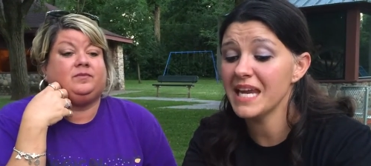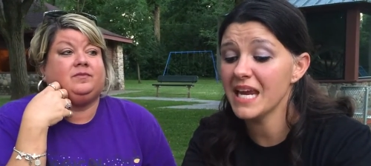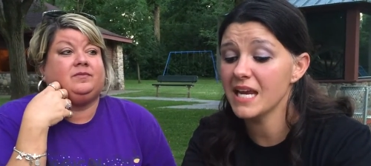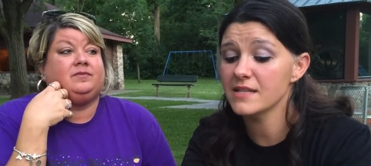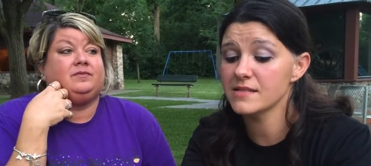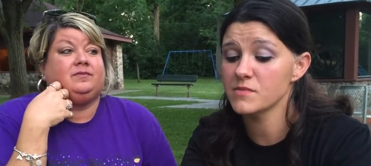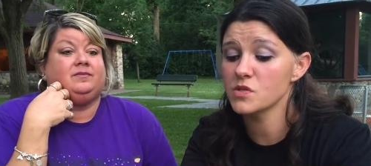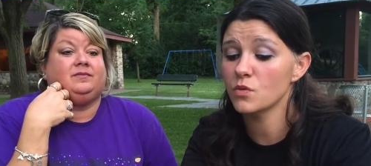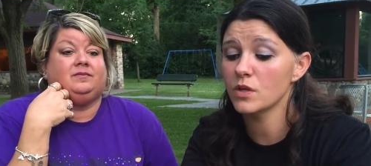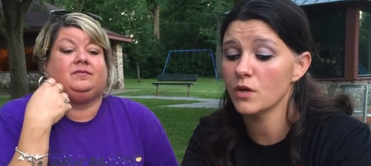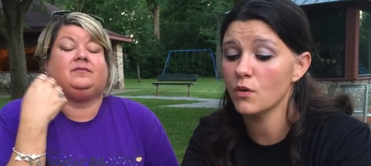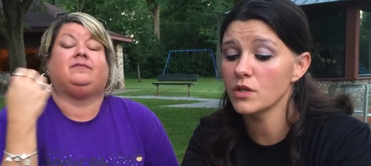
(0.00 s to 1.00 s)
Speaker 1: need some
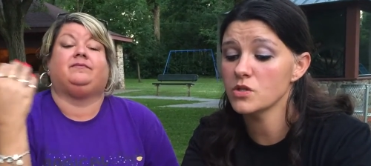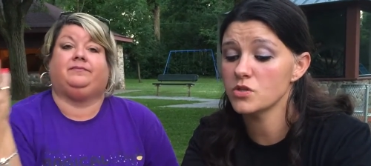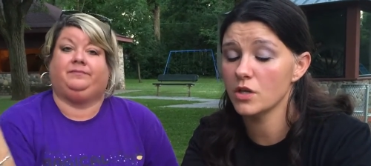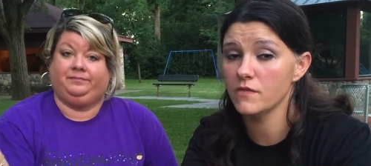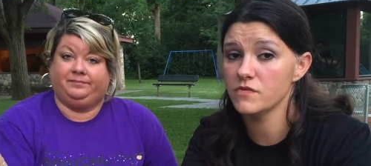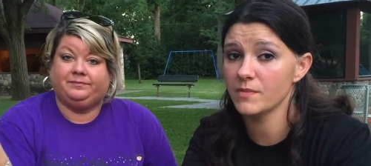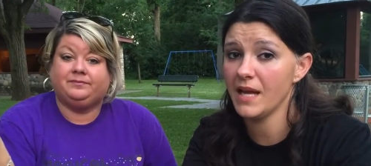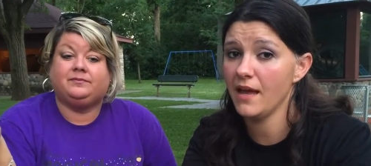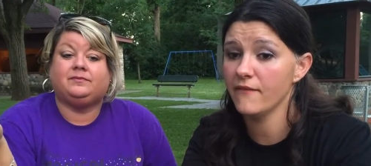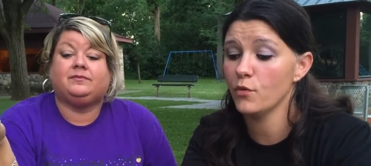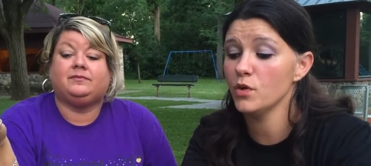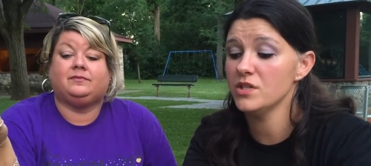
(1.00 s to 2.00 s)
Soarin' orange groves from
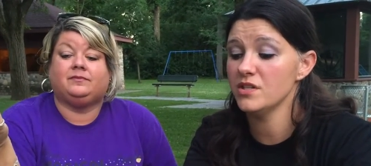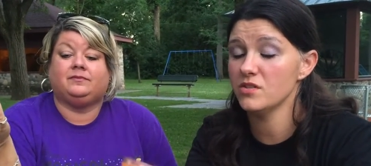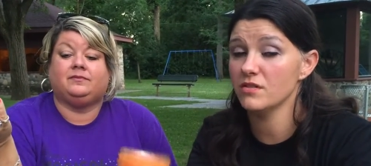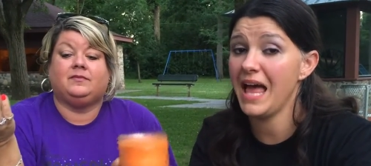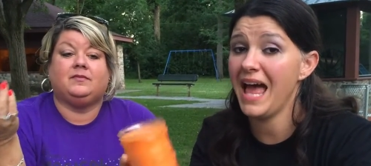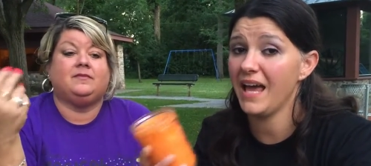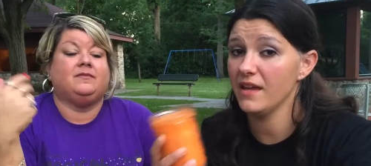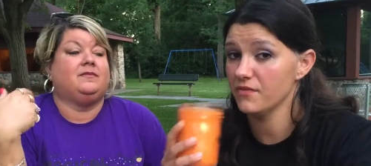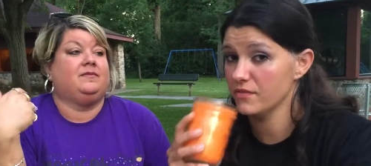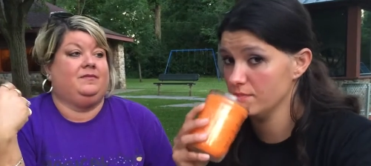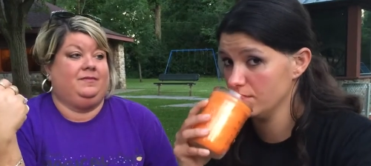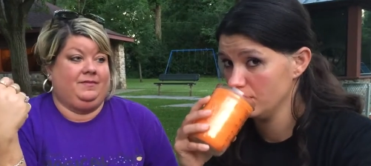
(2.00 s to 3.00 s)
California in your life,
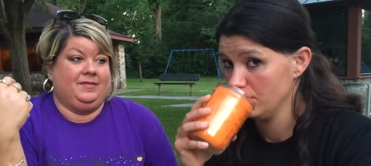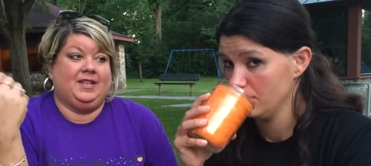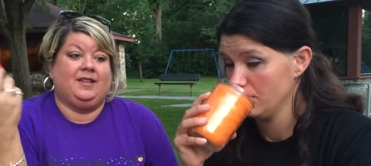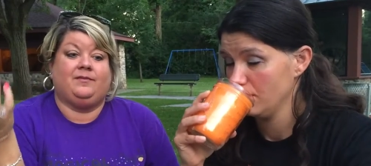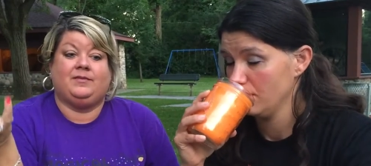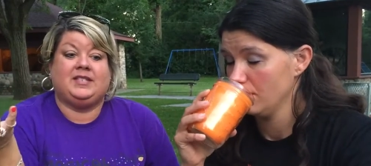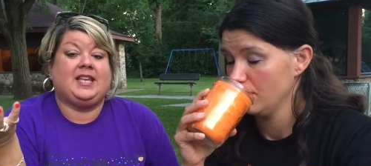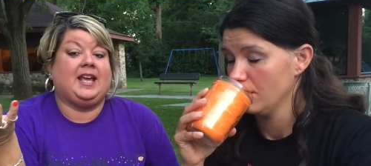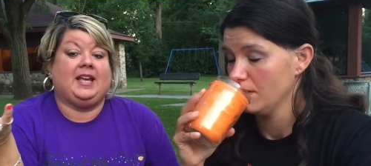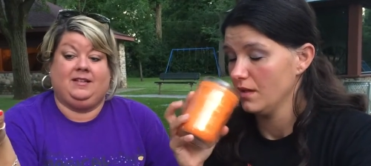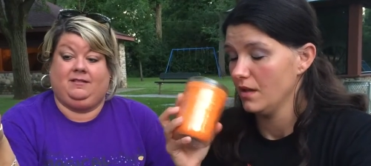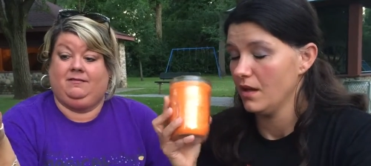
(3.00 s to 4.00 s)
I'm
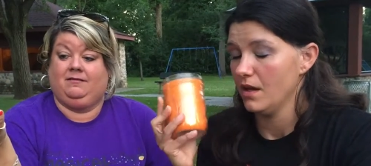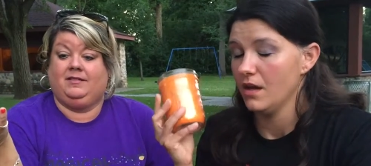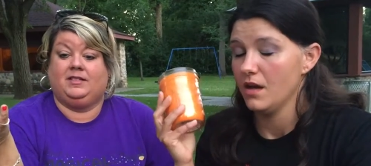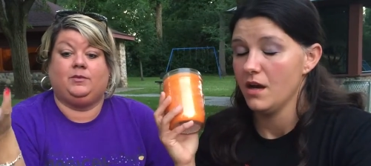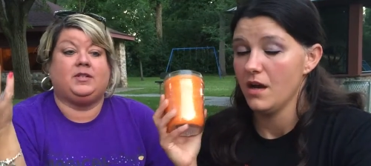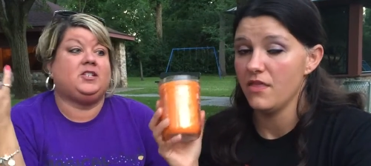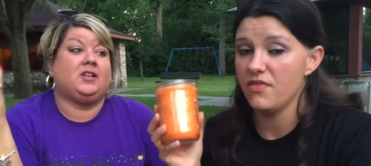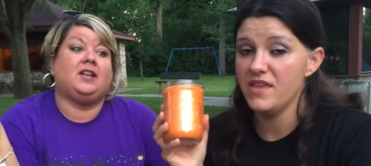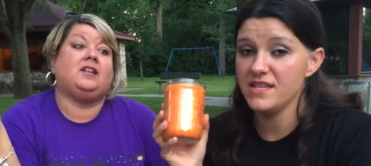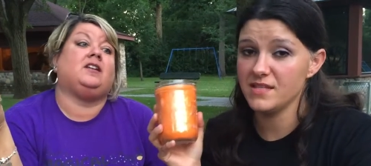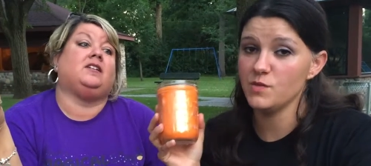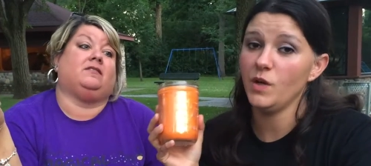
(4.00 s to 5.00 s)
saying, it's what you got
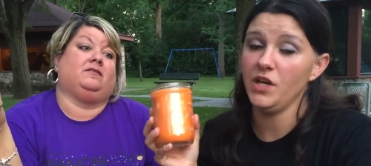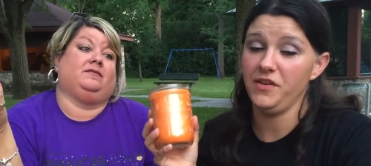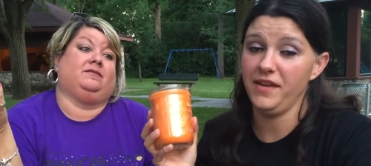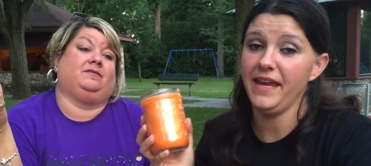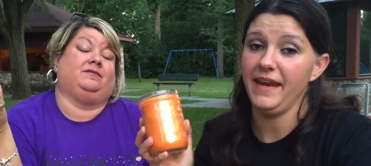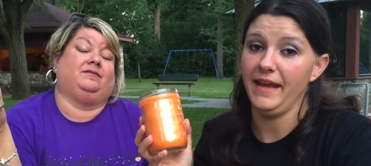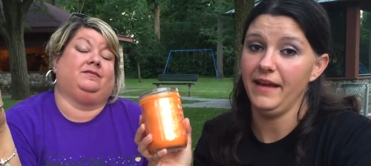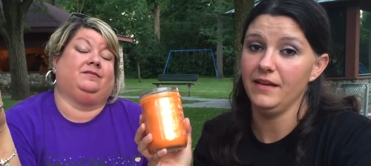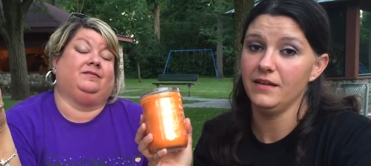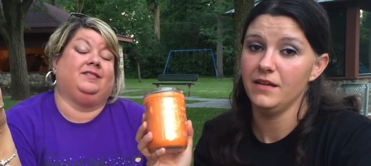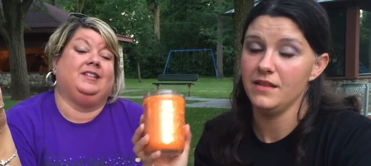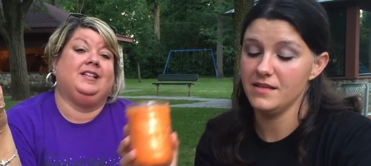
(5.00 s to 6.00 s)
This do. is where you get it.
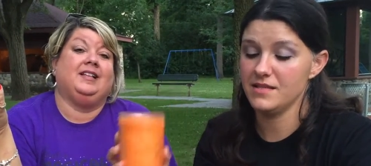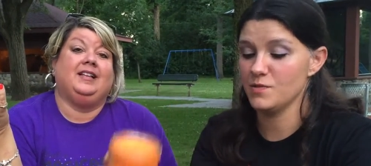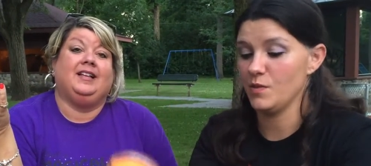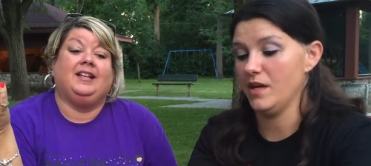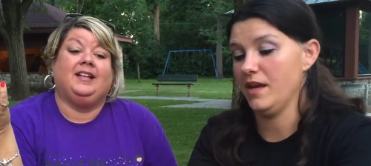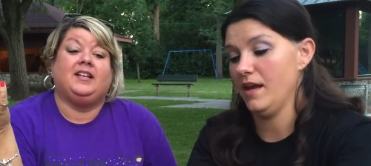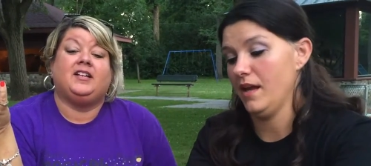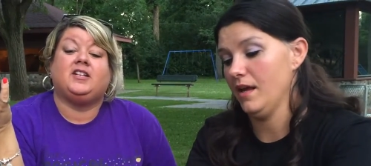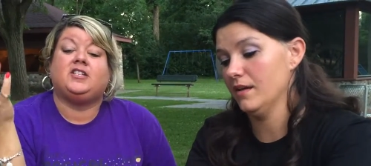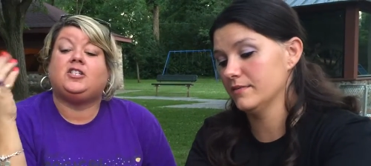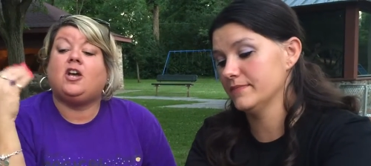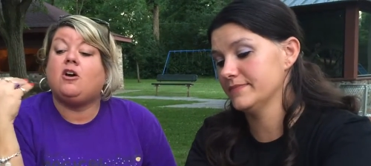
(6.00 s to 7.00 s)
Speaker 2: This is where you get it.
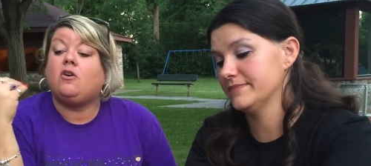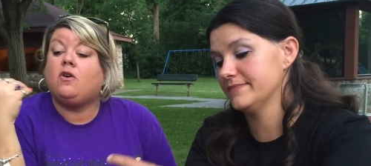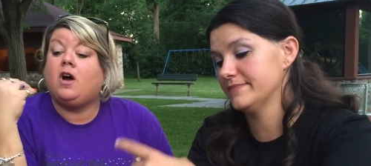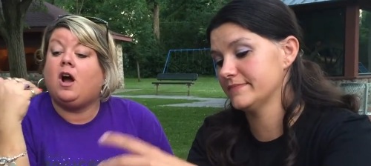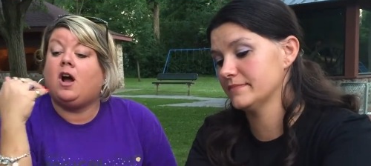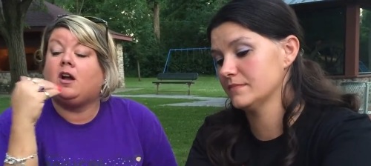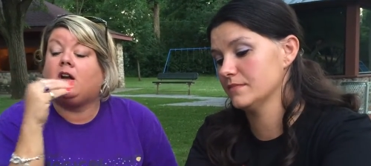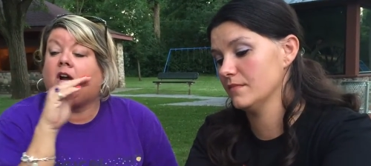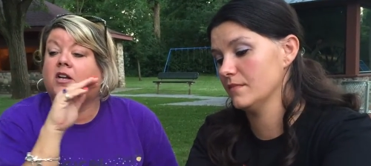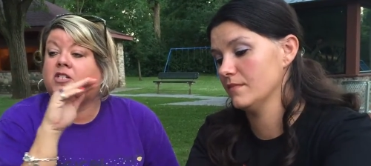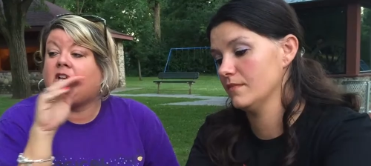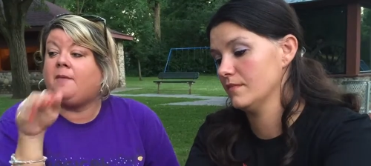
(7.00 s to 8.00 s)
So our,
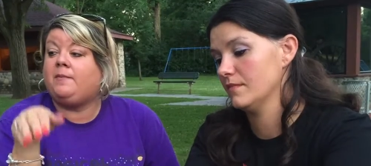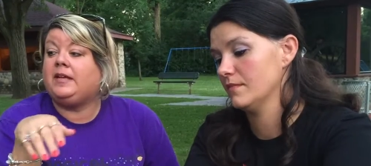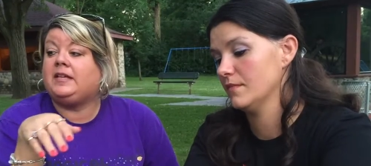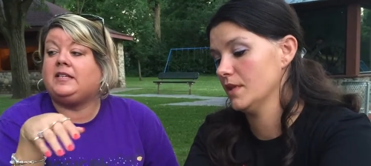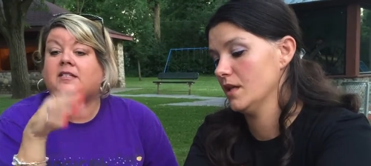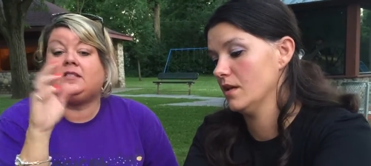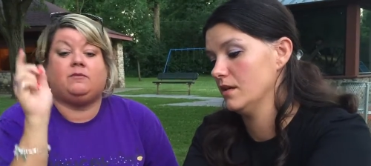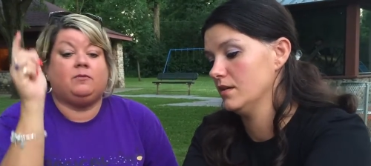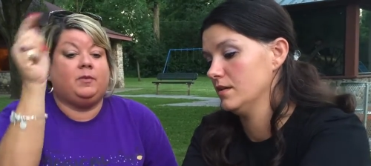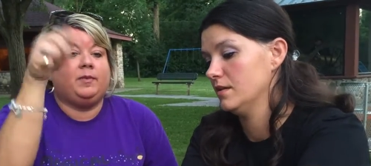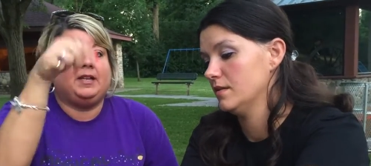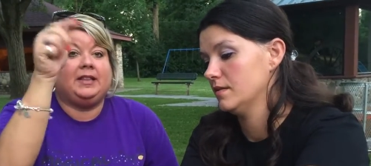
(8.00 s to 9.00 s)
our shop is,
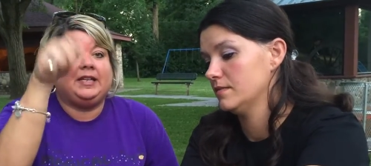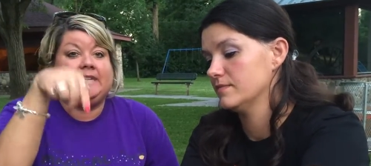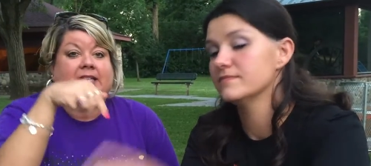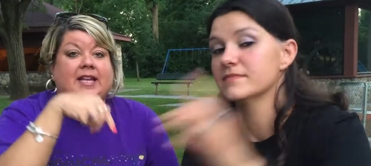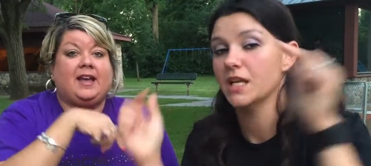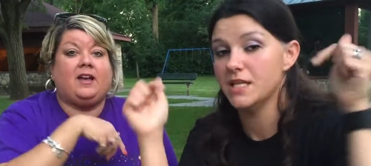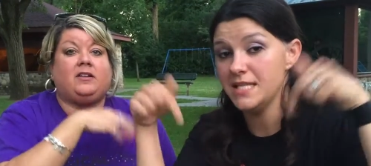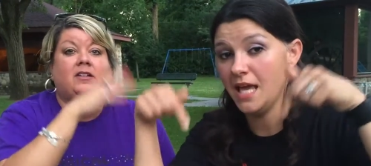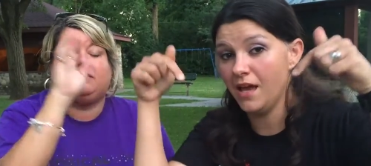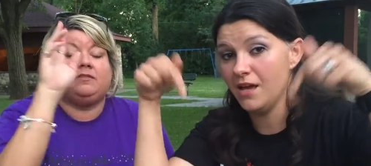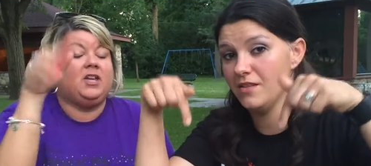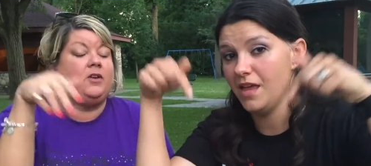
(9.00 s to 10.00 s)
will be linked down,
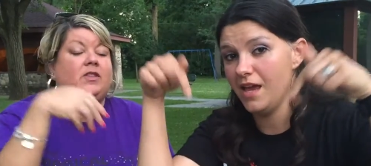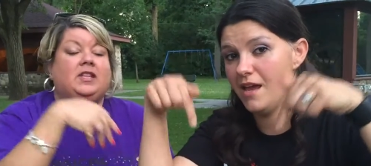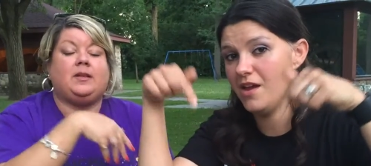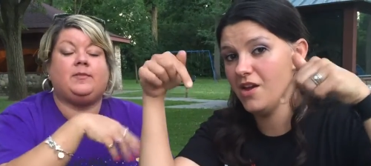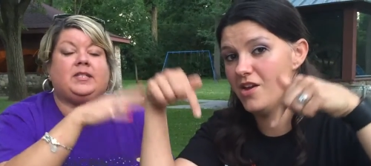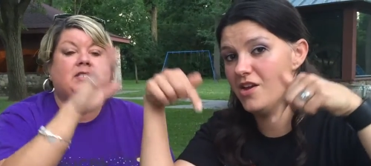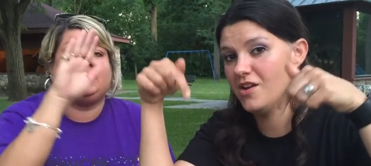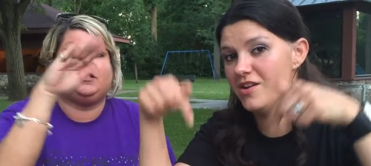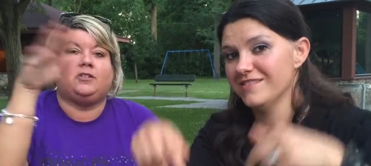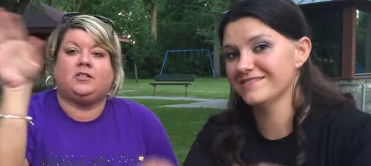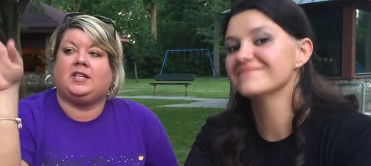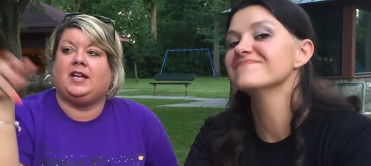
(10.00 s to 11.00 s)
you know, the Lemons
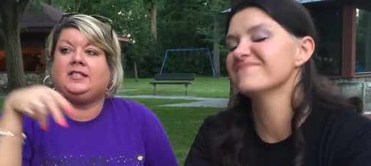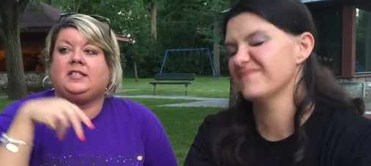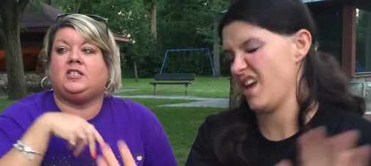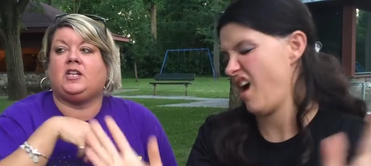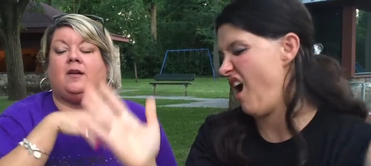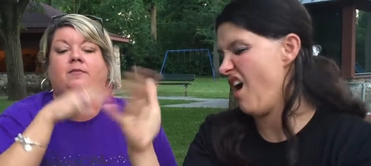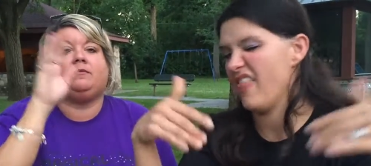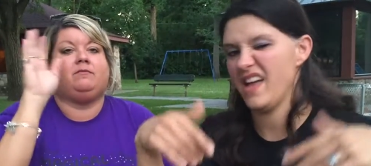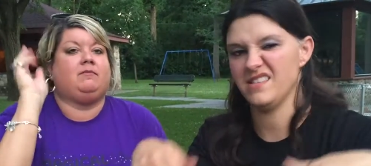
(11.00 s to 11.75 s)
Sisters Etsy shop,